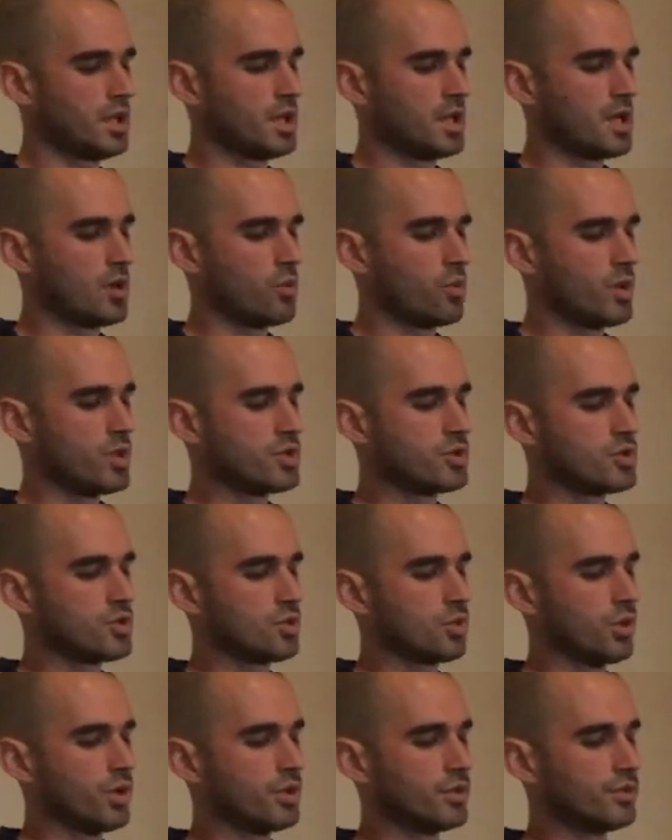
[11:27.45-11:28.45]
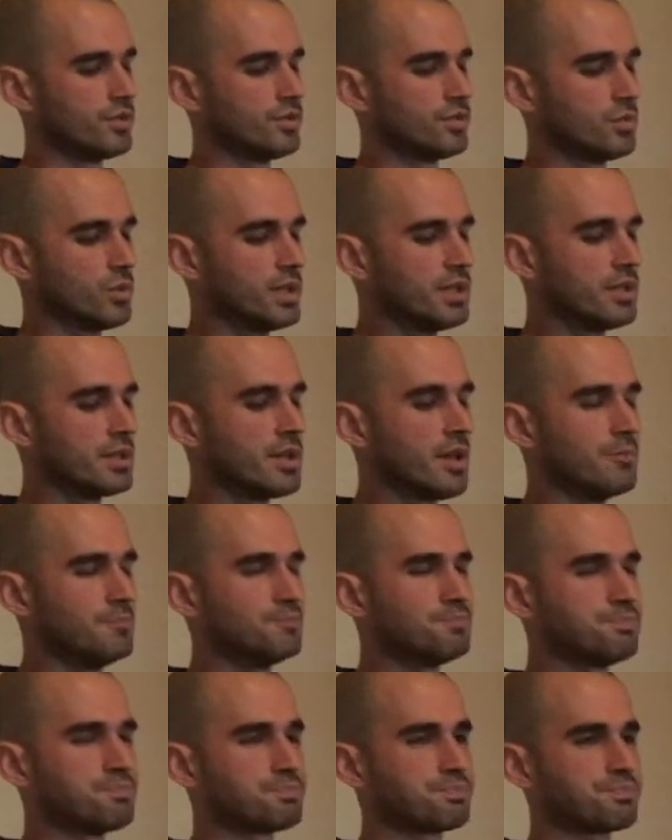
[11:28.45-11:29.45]
uh, when she was reading
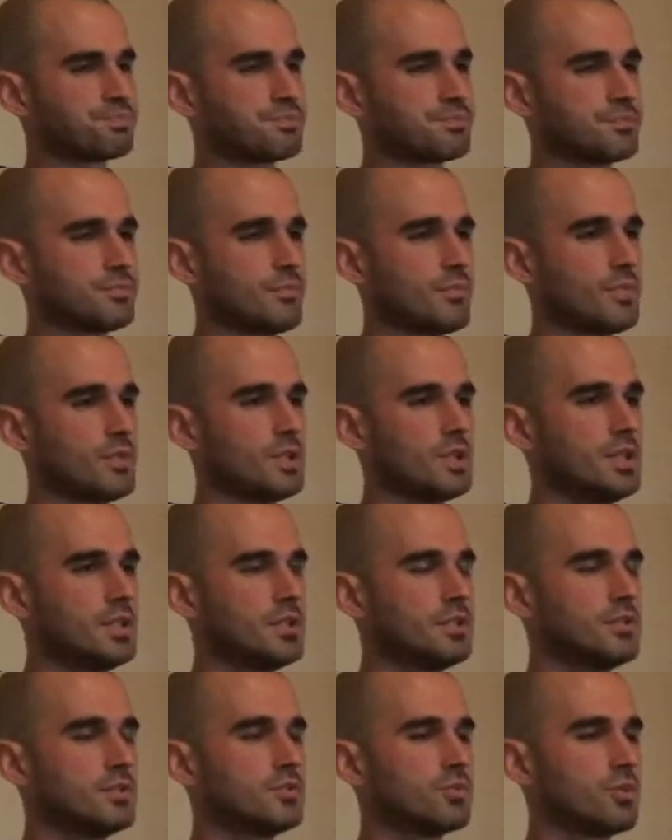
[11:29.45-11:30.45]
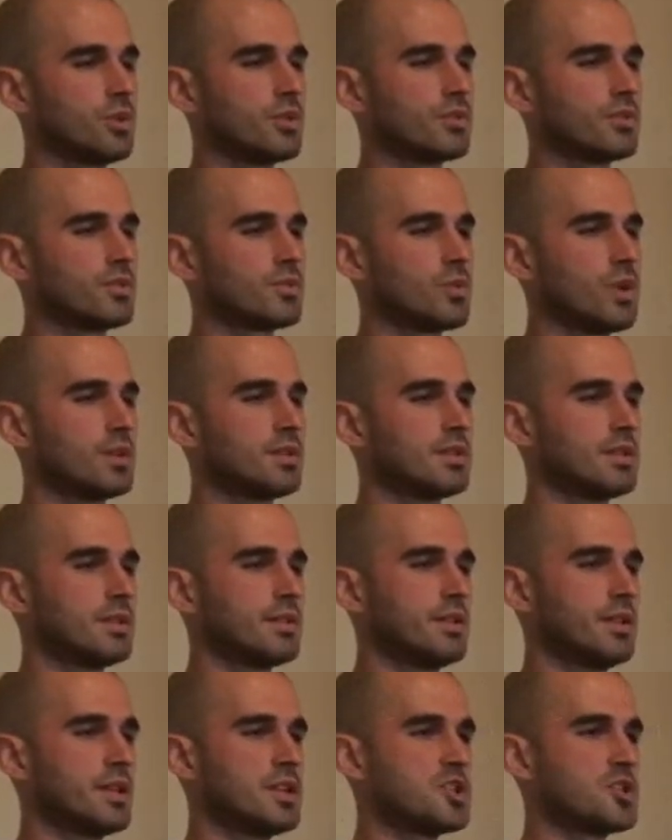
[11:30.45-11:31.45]
them. And it was quite
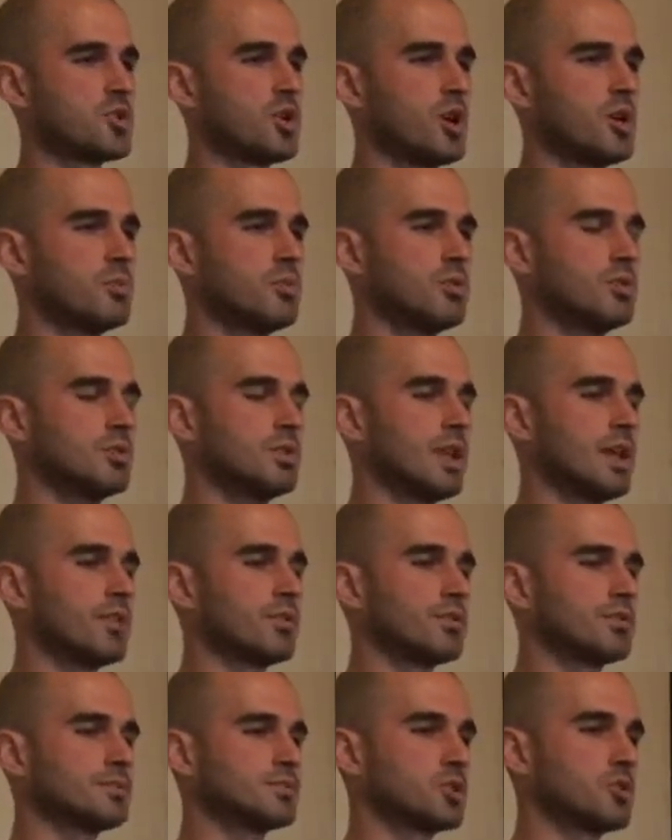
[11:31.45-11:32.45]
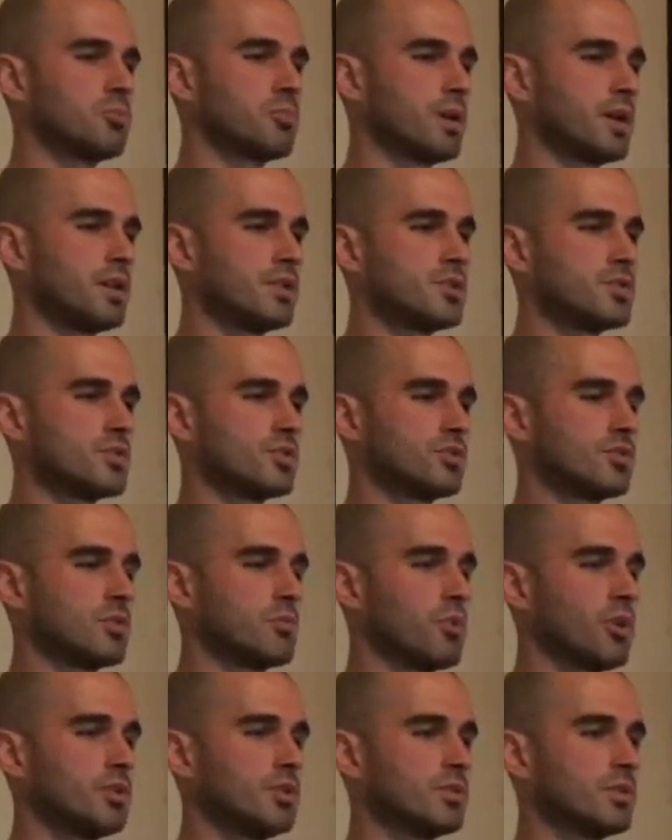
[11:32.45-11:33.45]
an enjoyable lesson compared to
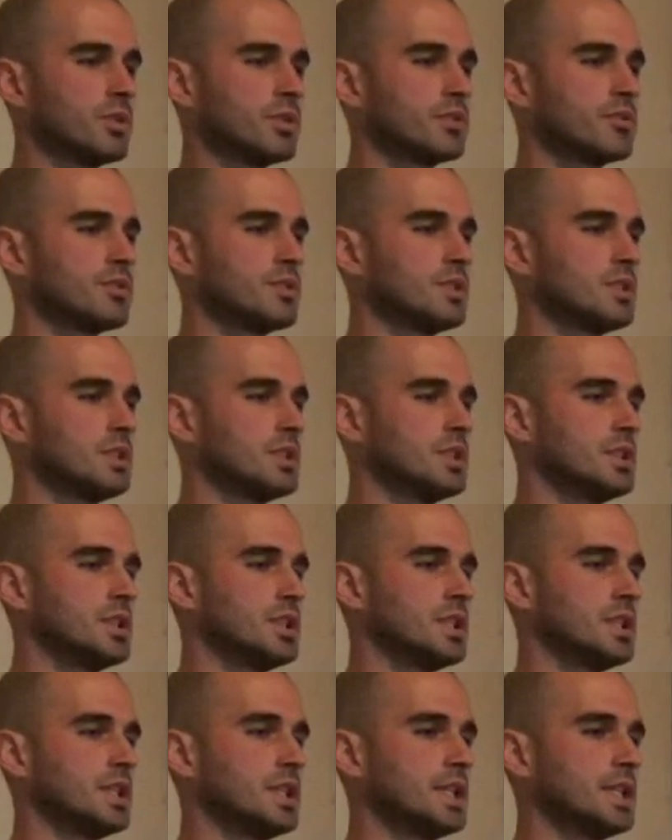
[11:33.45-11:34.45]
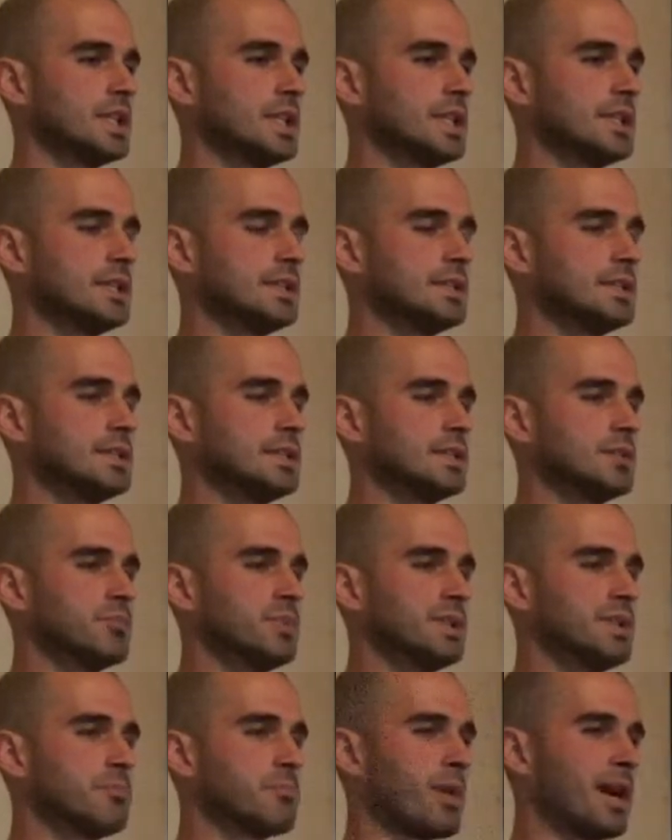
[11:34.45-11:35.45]
some other ones. And uh,
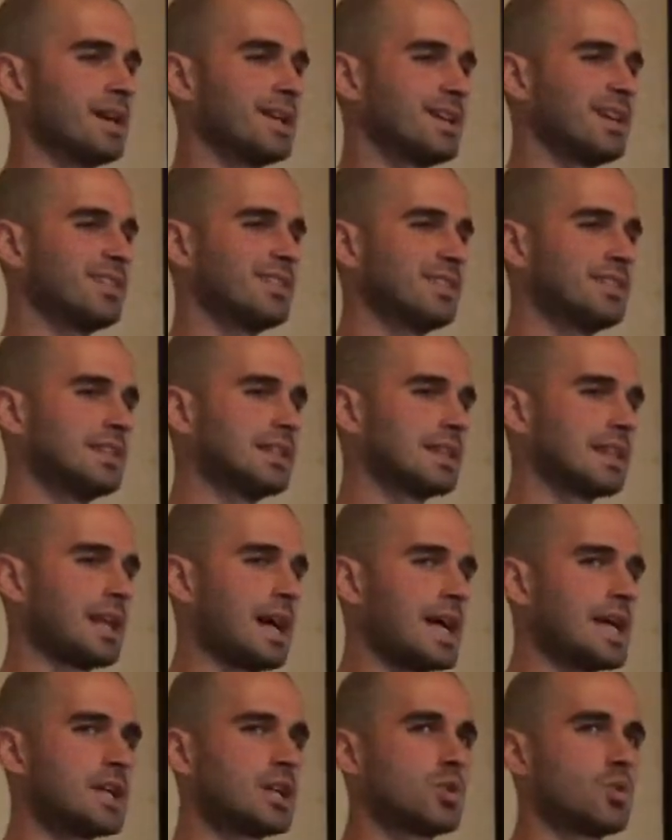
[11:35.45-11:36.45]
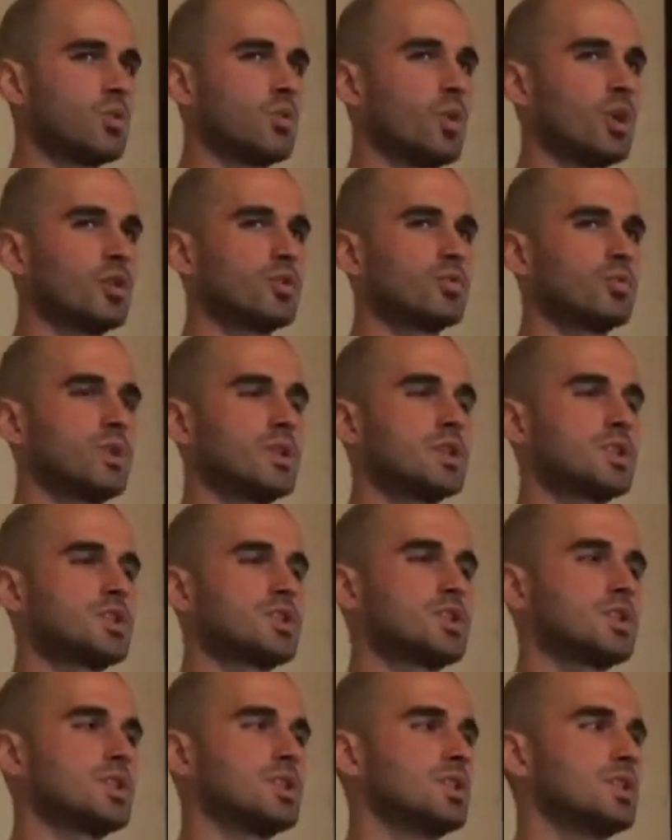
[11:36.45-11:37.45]
but the part that I didn't like was when
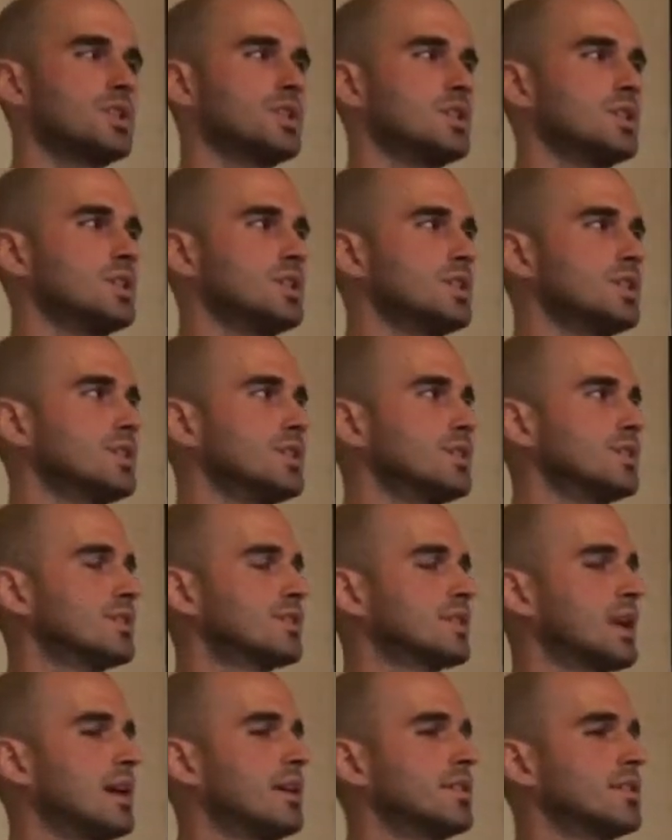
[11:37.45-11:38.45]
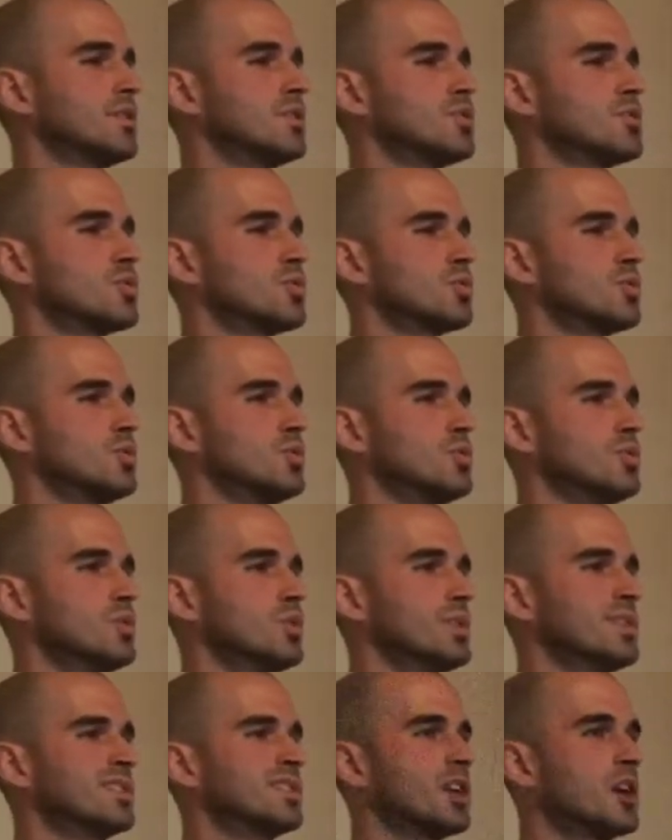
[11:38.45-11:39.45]
she started
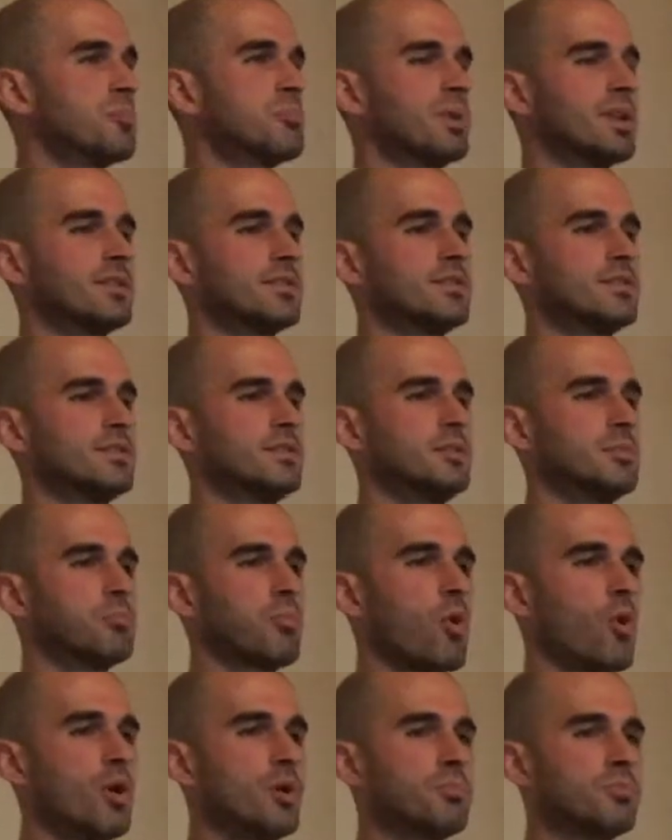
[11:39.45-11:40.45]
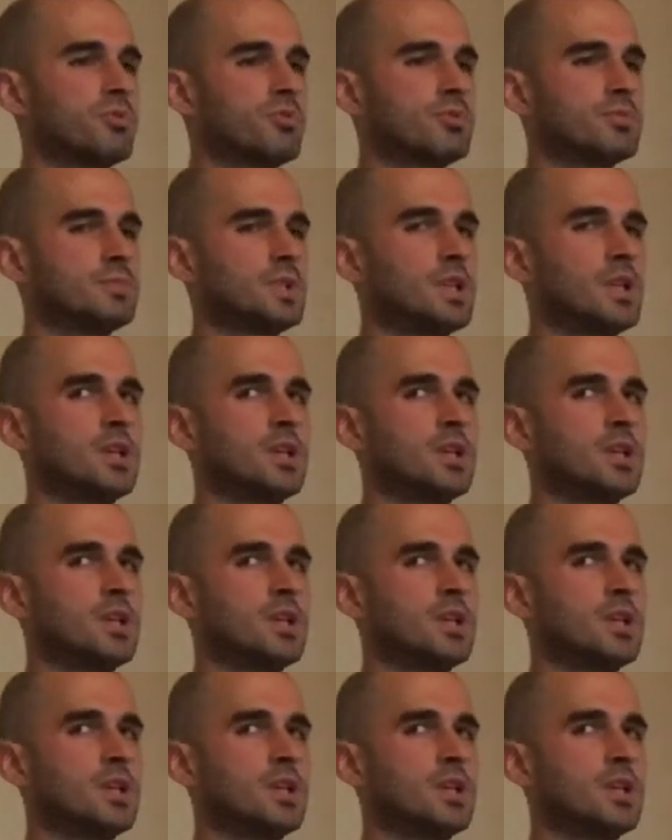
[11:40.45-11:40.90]
to interpret the poems